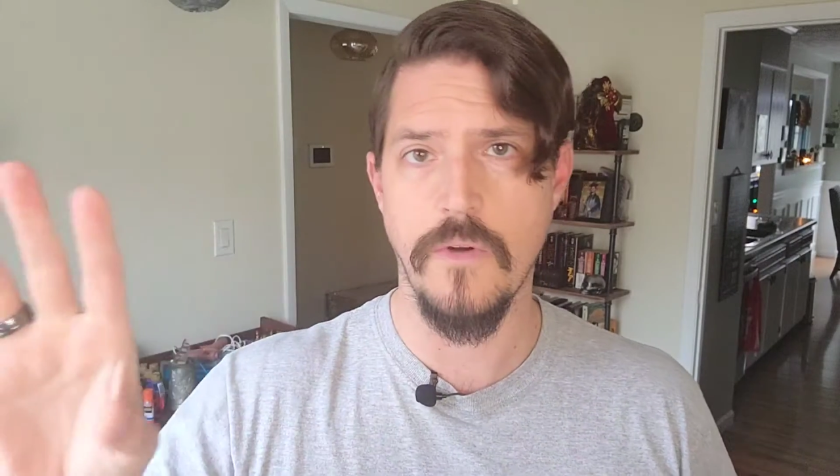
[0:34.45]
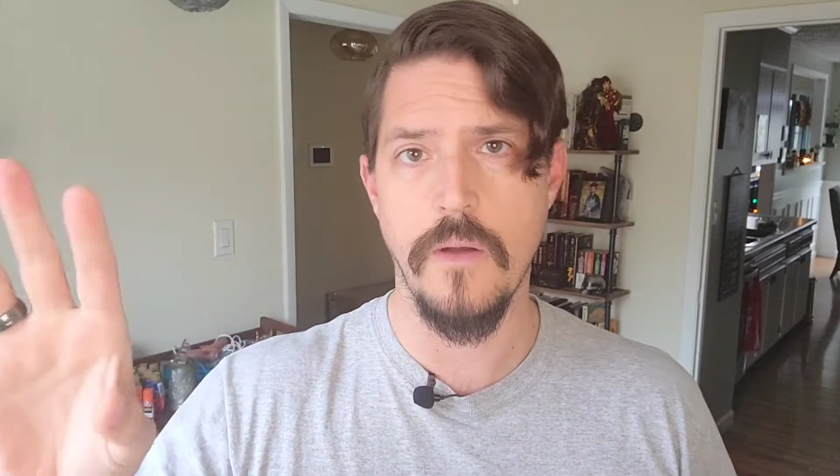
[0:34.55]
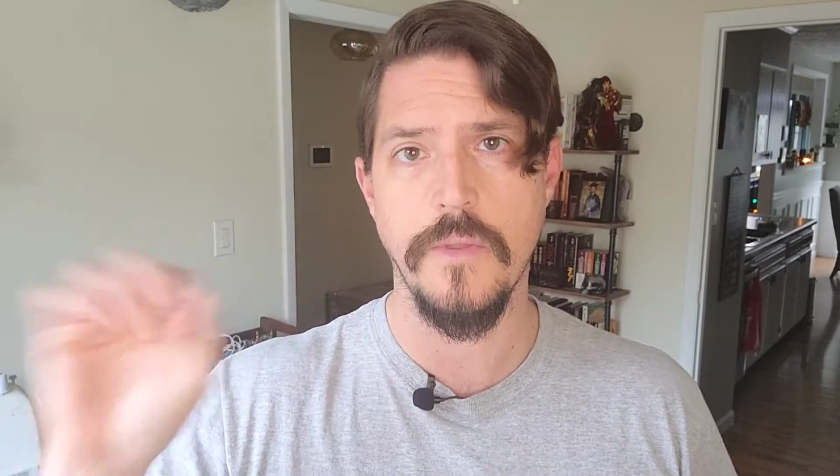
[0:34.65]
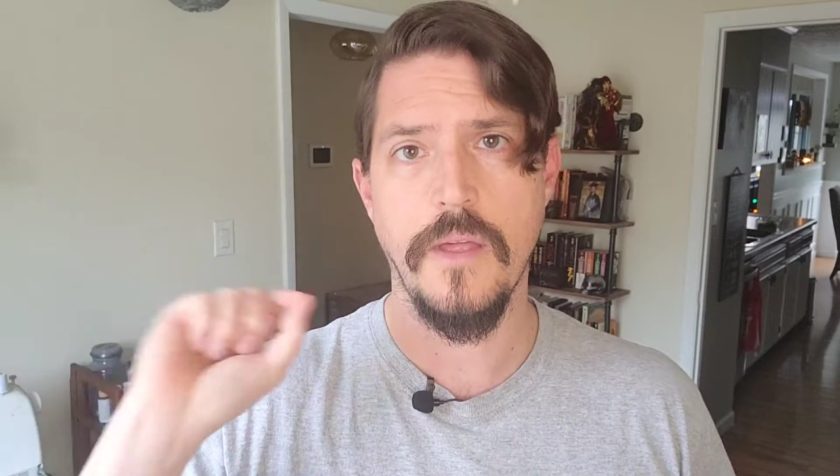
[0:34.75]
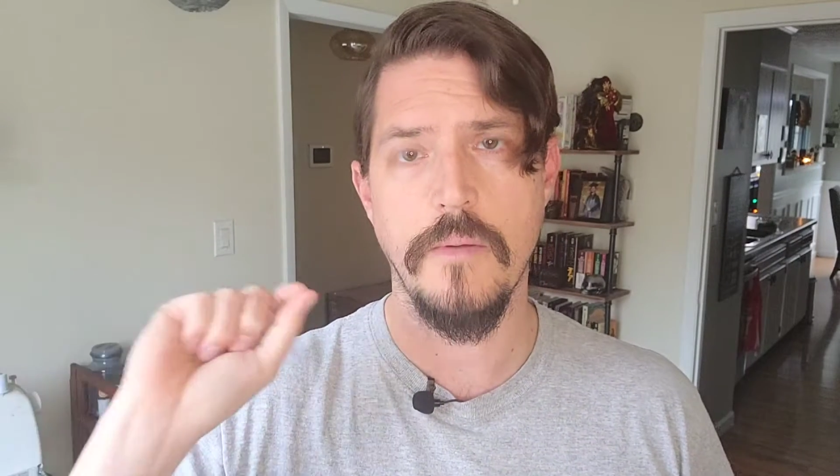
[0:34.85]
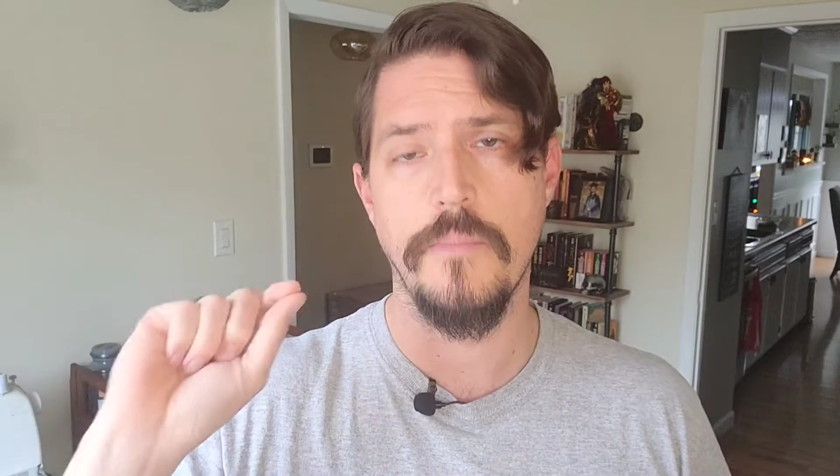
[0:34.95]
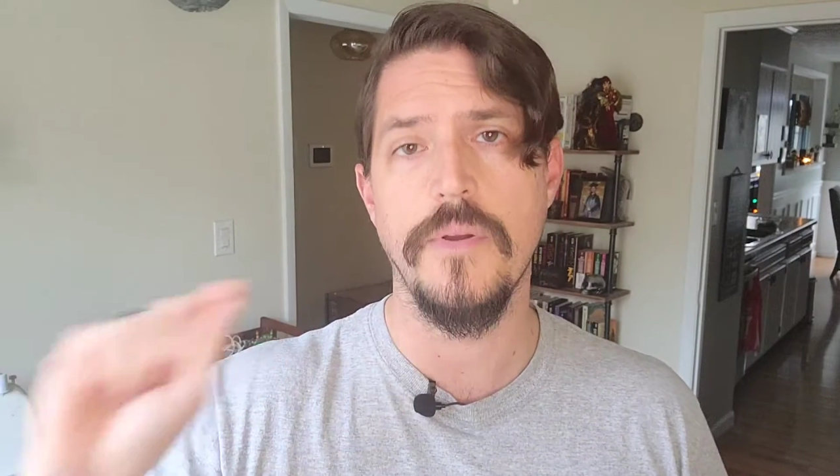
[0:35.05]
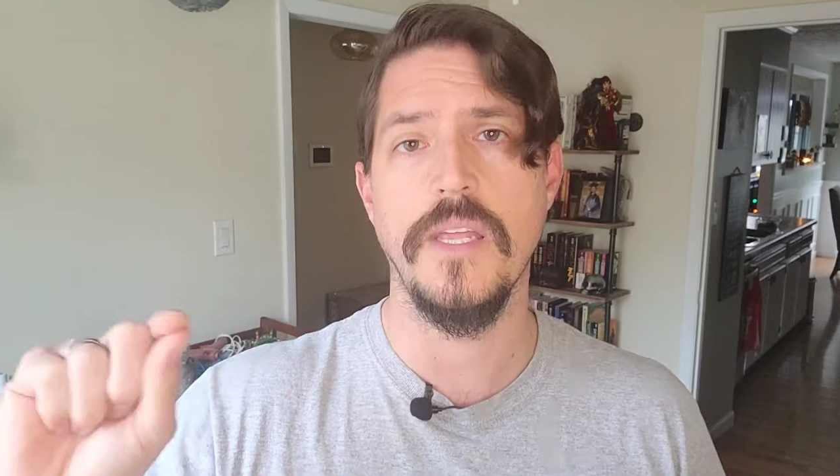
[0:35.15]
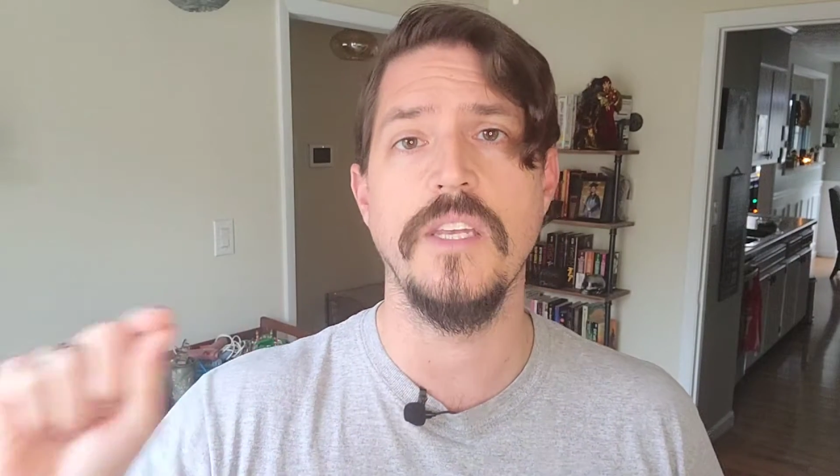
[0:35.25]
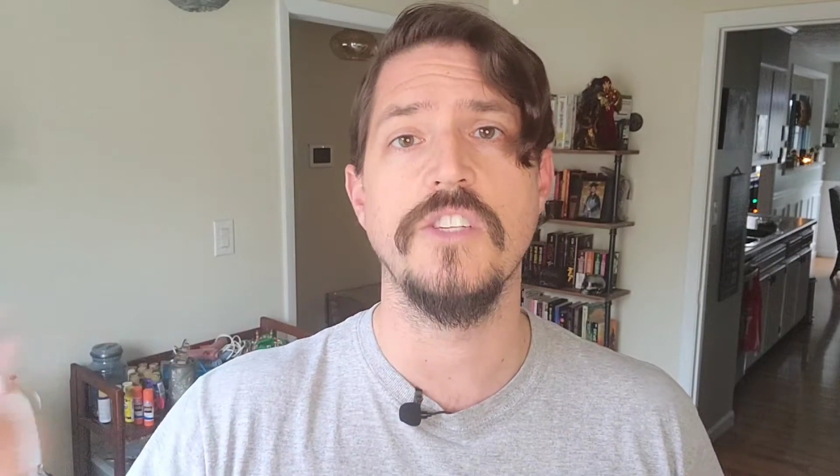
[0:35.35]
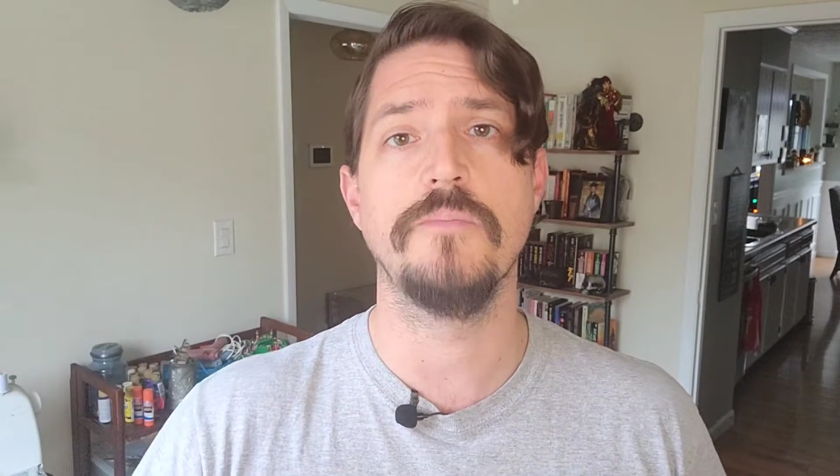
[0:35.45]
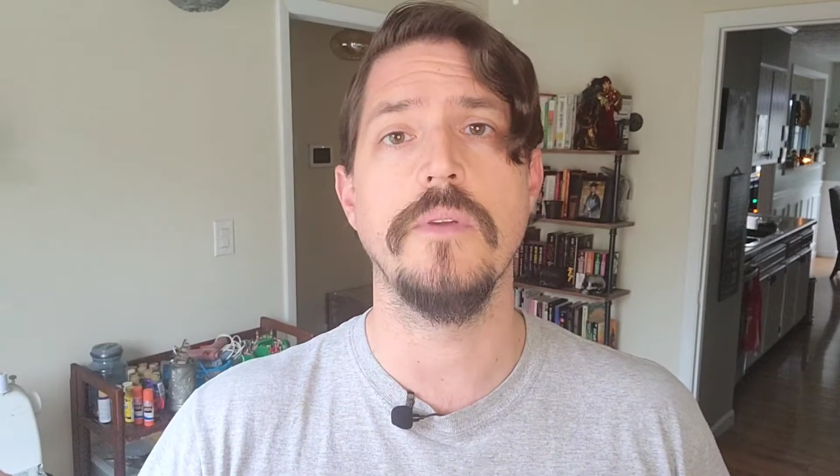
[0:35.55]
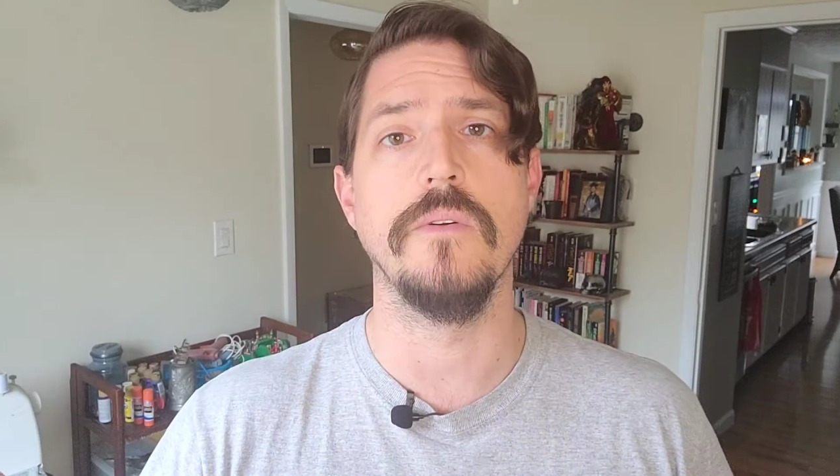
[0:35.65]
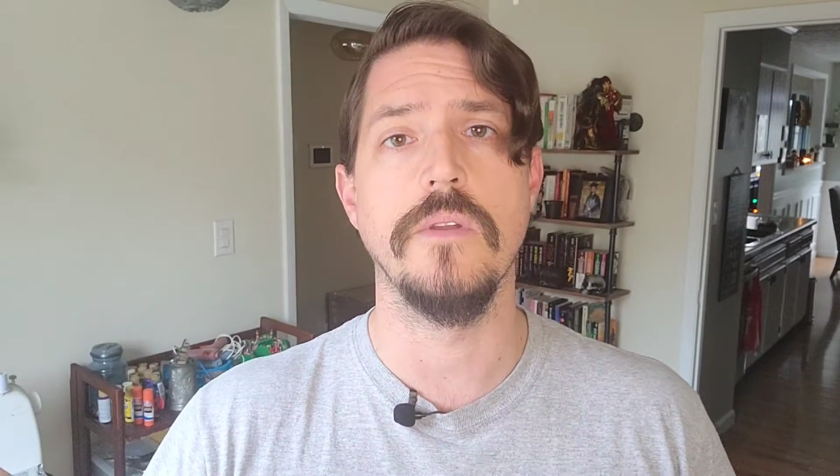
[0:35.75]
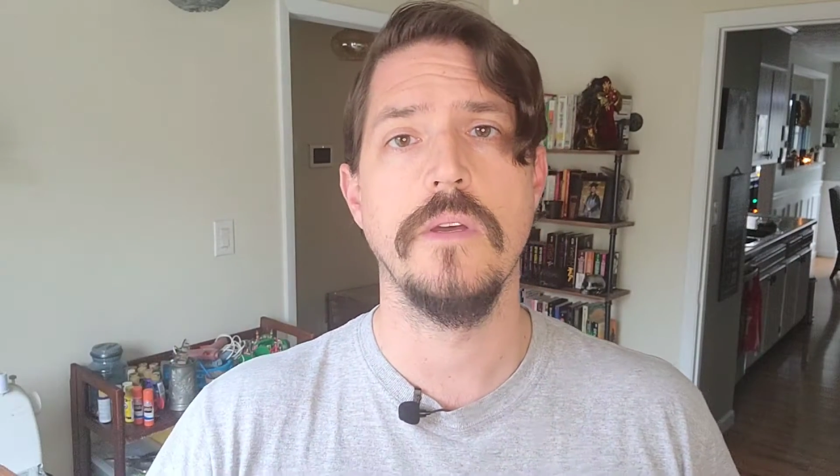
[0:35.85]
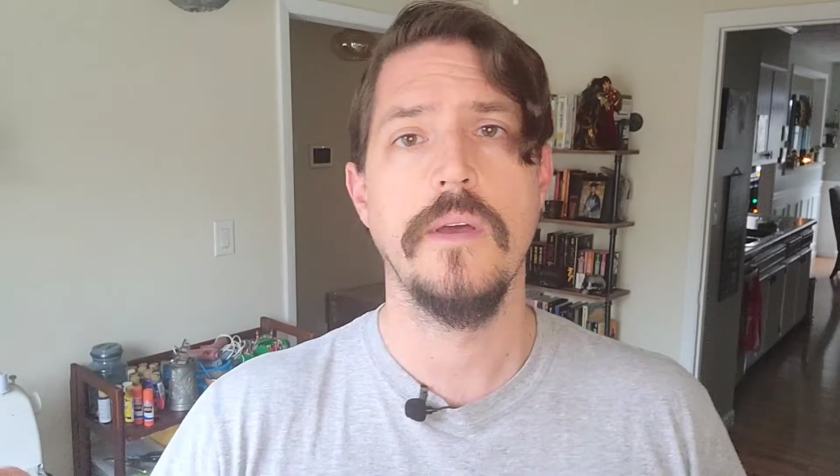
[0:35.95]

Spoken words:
wrong with it. I'm going to put it in dispute.